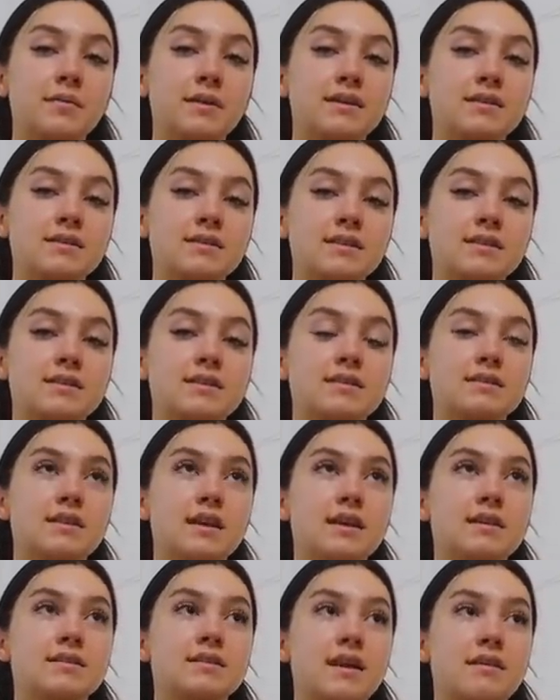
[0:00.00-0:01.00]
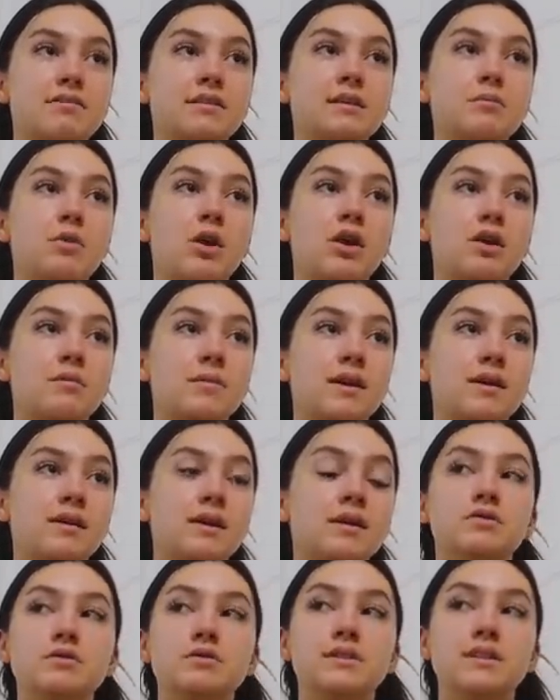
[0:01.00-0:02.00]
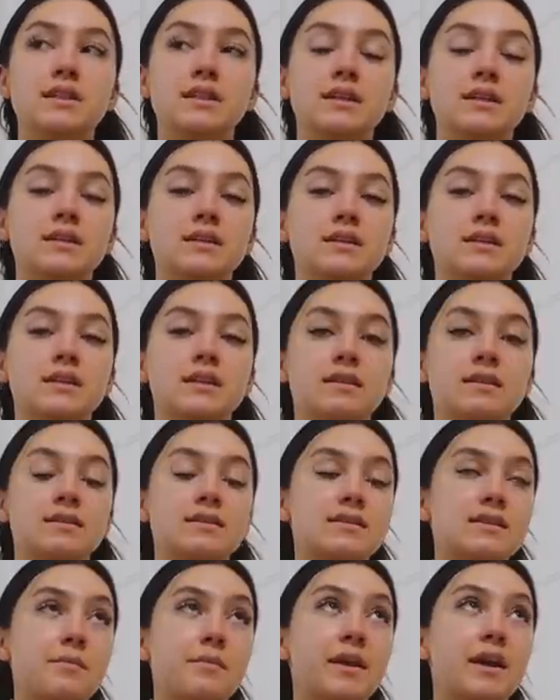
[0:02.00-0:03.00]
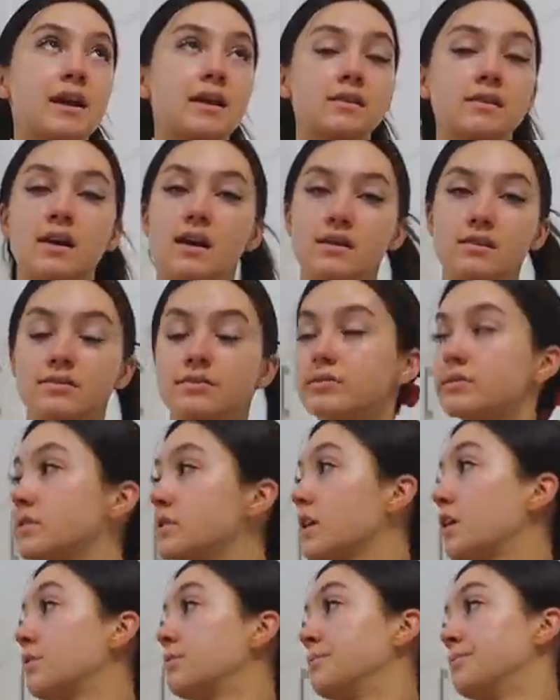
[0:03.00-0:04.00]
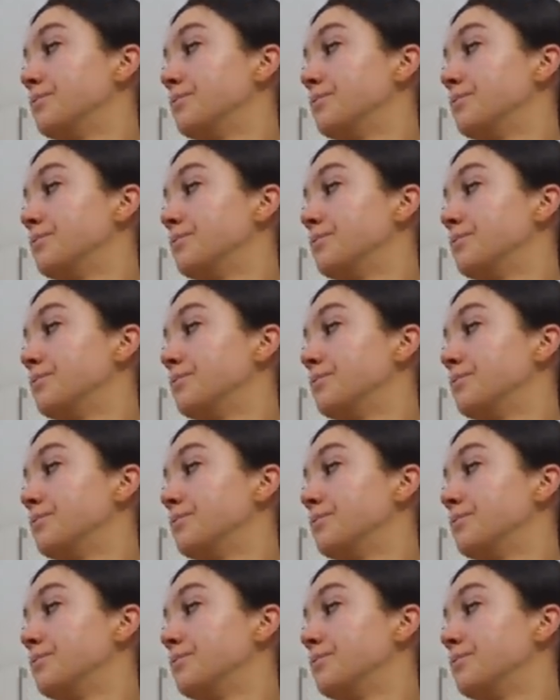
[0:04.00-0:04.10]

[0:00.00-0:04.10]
because this is like definitely part of my routine. It's something I love, so